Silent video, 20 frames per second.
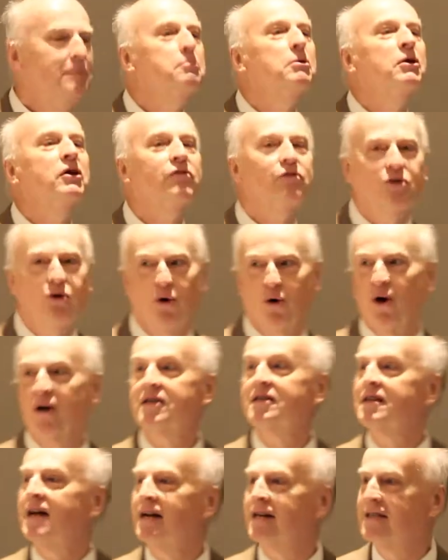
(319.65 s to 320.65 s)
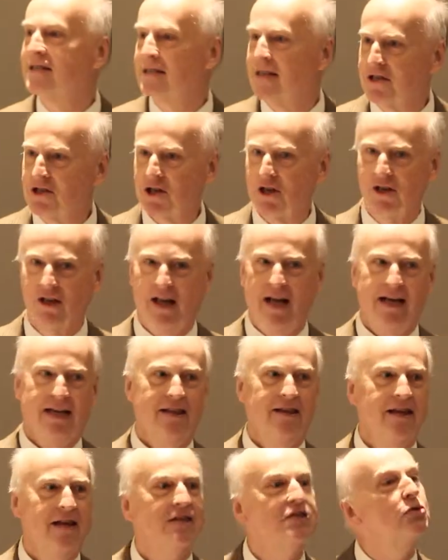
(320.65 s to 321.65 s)
But of course, at a session
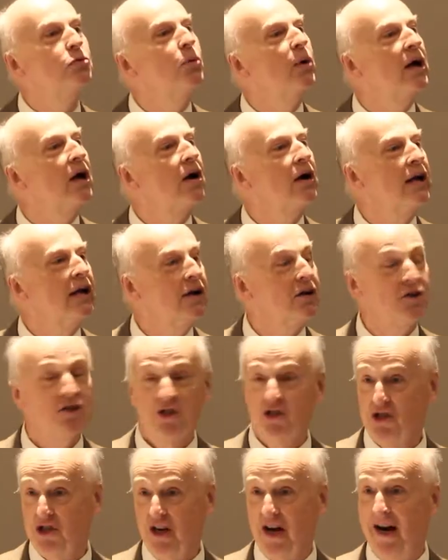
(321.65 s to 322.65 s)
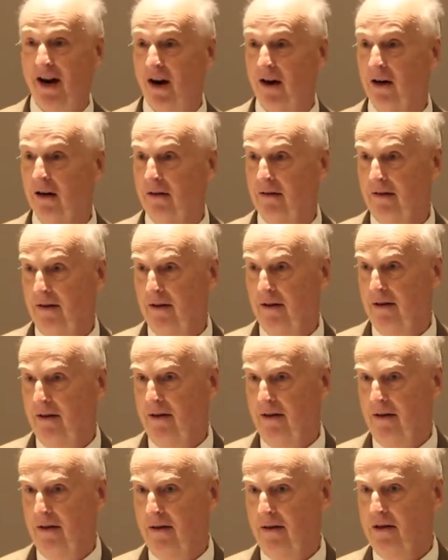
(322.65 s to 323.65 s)
like this, we are here to share
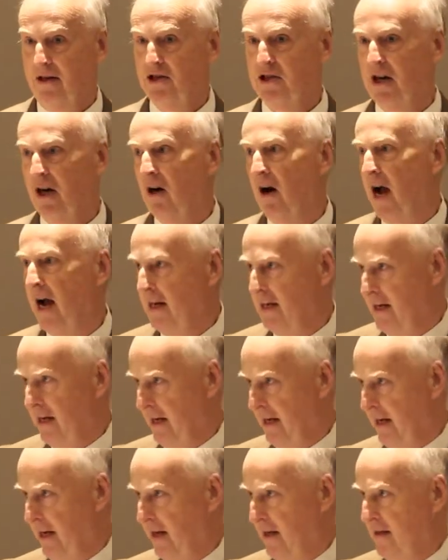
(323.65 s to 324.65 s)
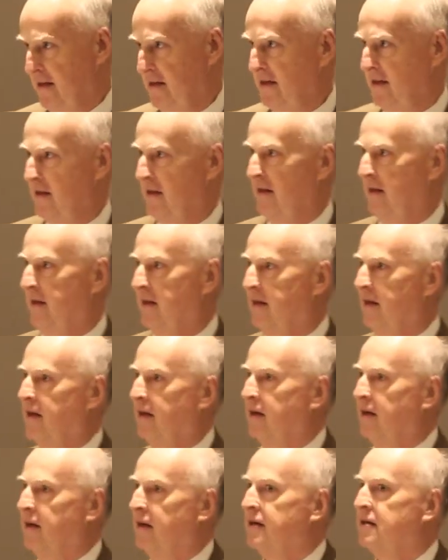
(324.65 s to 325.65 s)
ideas,
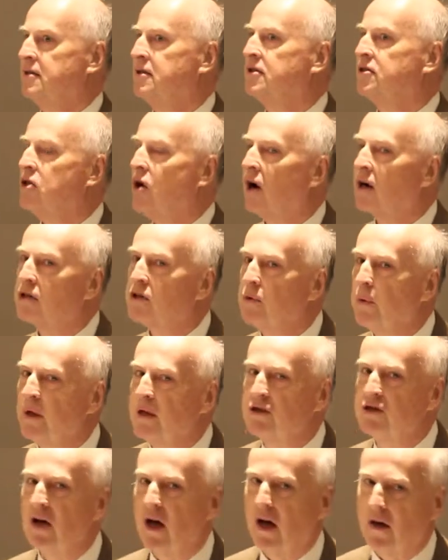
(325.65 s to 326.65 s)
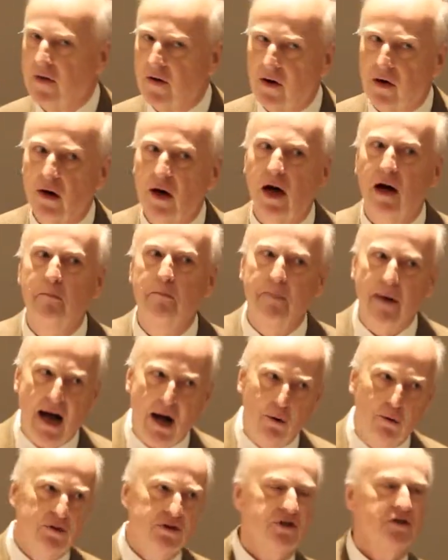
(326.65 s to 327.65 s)
to talk to each other
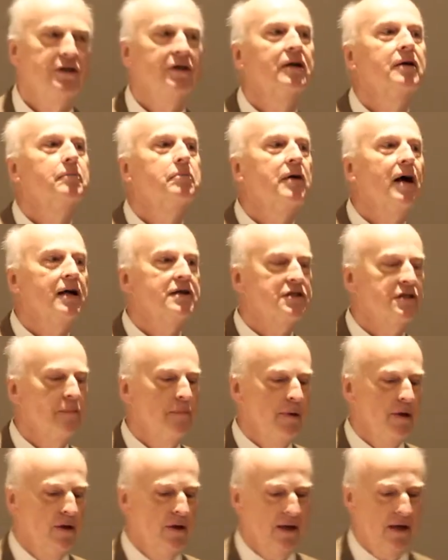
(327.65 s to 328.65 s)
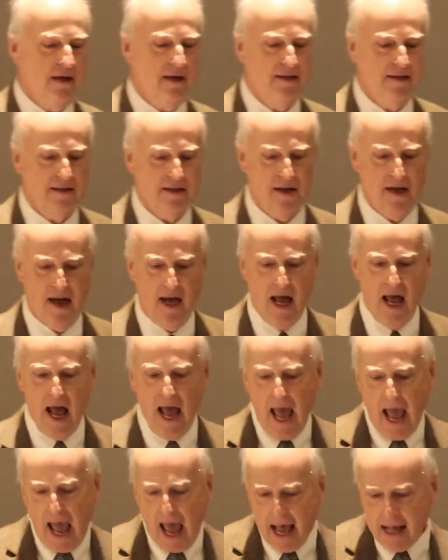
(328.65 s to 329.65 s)
about possibilities.
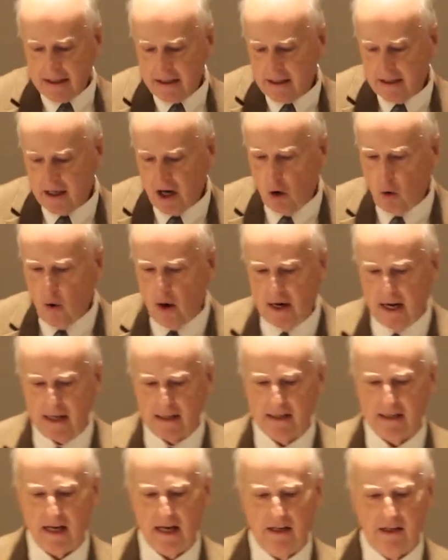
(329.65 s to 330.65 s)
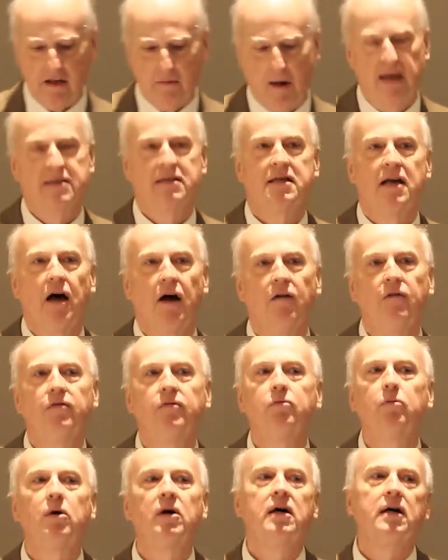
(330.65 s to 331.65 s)
And so what I said to
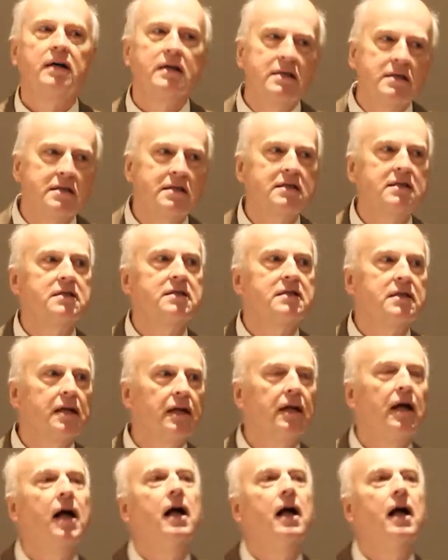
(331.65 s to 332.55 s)
myself was,